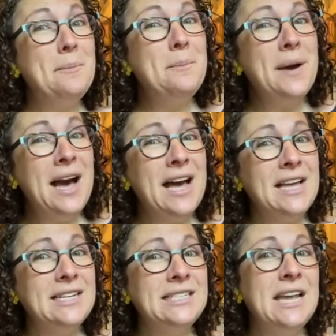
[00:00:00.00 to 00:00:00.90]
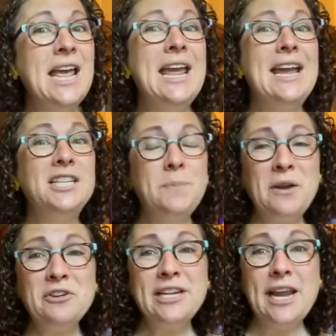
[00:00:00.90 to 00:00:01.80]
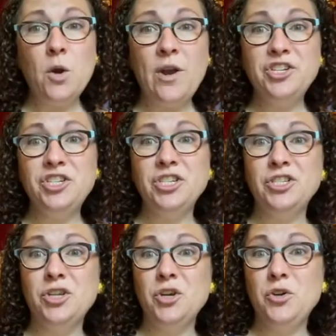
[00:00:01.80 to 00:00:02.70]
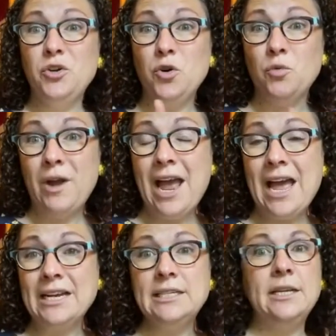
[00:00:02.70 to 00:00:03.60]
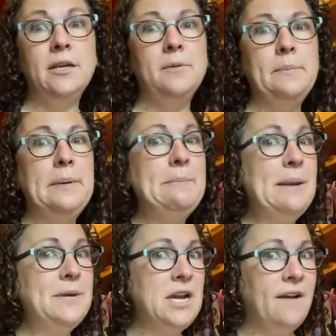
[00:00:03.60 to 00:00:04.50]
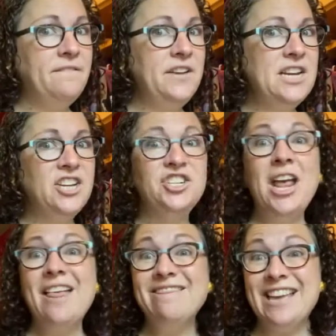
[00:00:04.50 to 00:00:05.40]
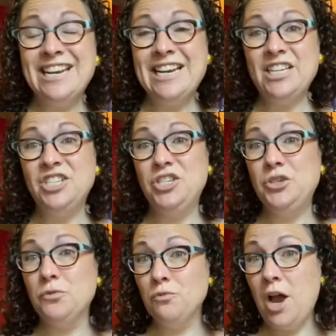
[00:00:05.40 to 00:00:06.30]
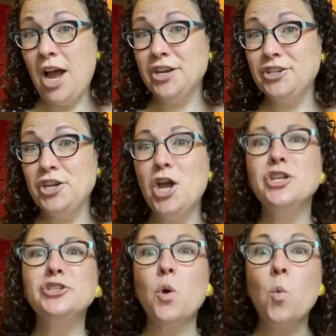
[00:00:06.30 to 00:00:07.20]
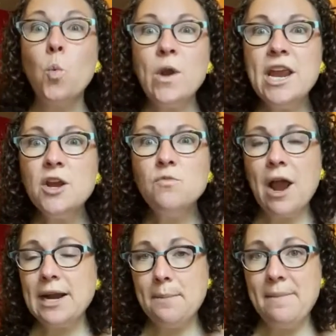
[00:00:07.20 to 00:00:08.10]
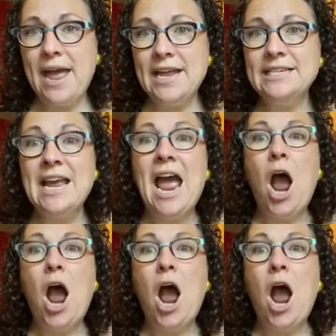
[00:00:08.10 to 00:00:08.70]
but it's better to get questions correct, but maybe not finished, than it is to rush. So we recommend